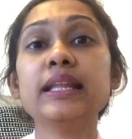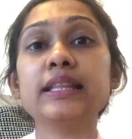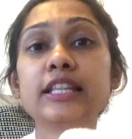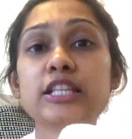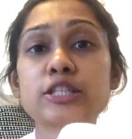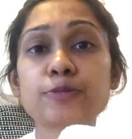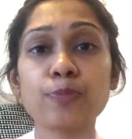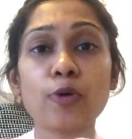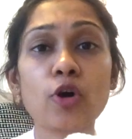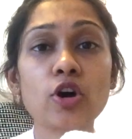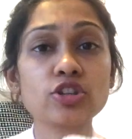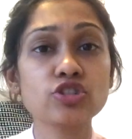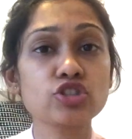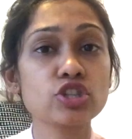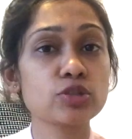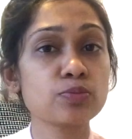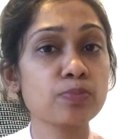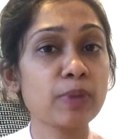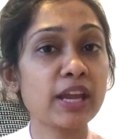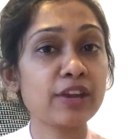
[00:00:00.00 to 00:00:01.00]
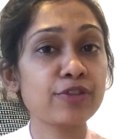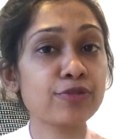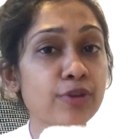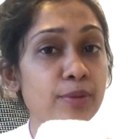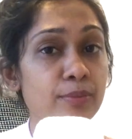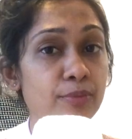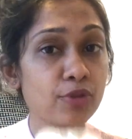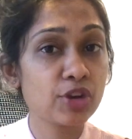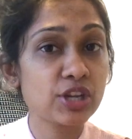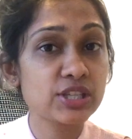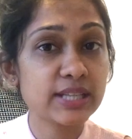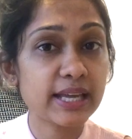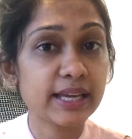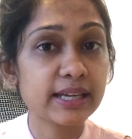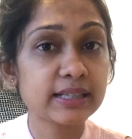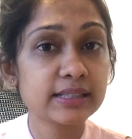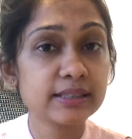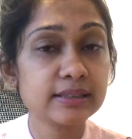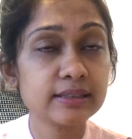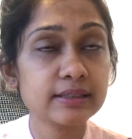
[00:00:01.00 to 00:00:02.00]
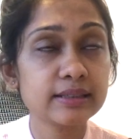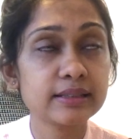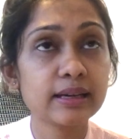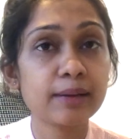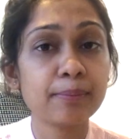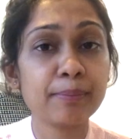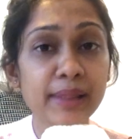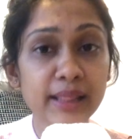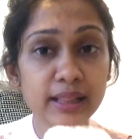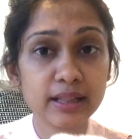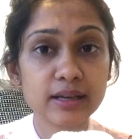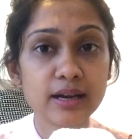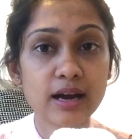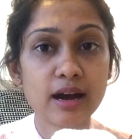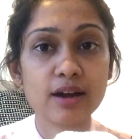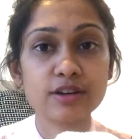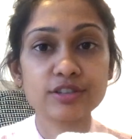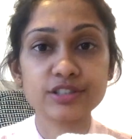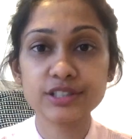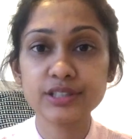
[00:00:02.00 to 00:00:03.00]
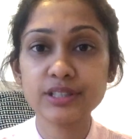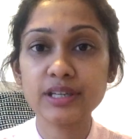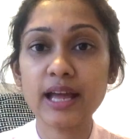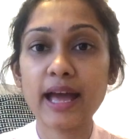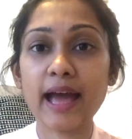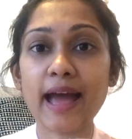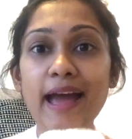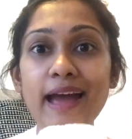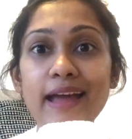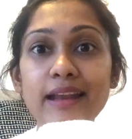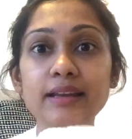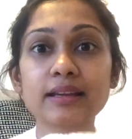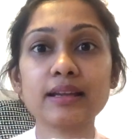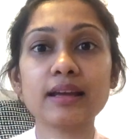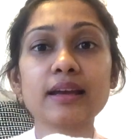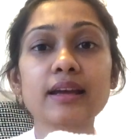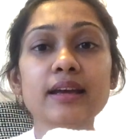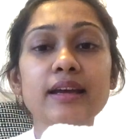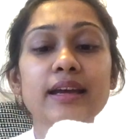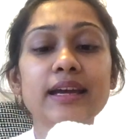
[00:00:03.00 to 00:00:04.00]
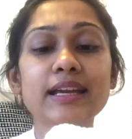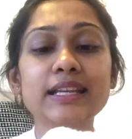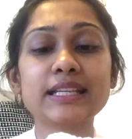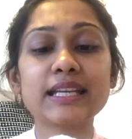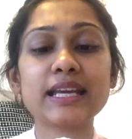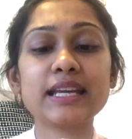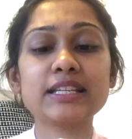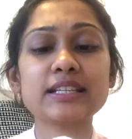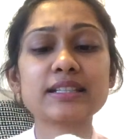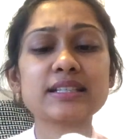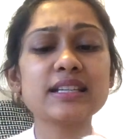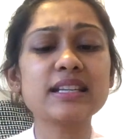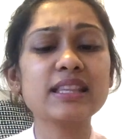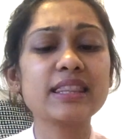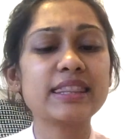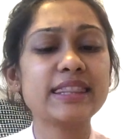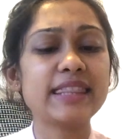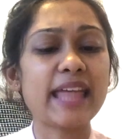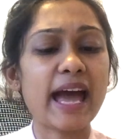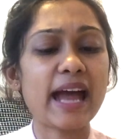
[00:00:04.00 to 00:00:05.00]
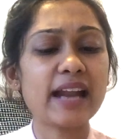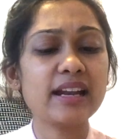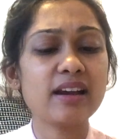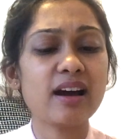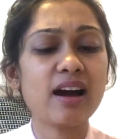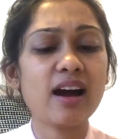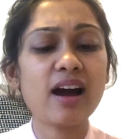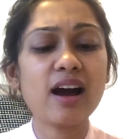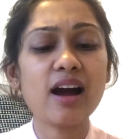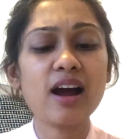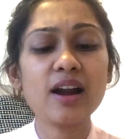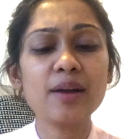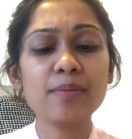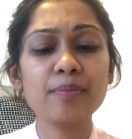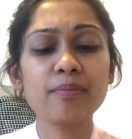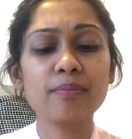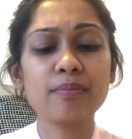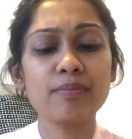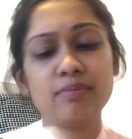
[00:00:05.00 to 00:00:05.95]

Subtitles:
This sponge is made from recycled milk carton and it isn't that hard,